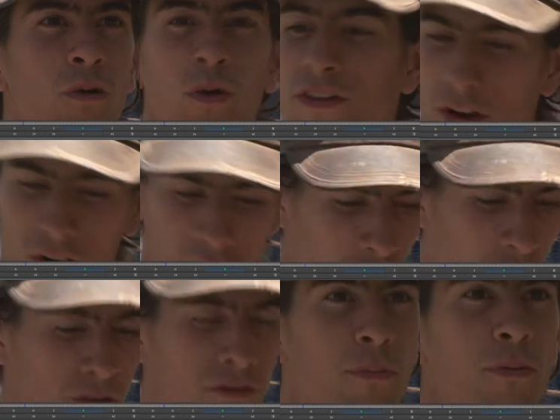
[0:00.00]
we turn
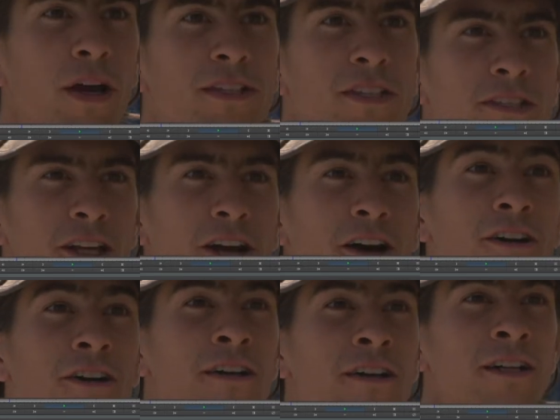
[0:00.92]
all of our prices
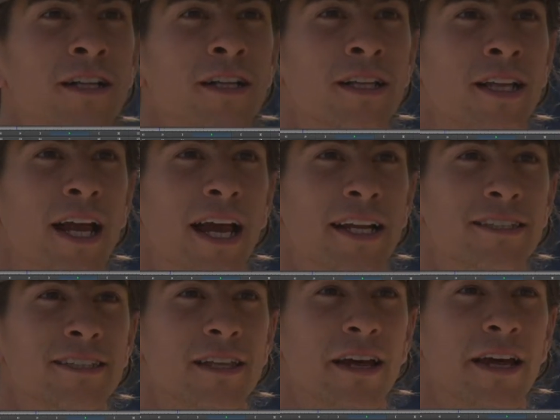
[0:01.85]
low. Right. And
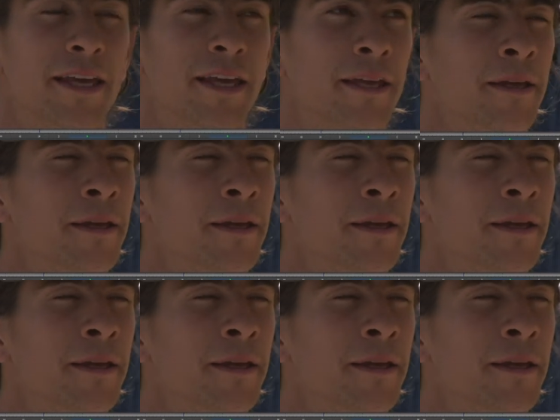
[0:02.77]
it's like,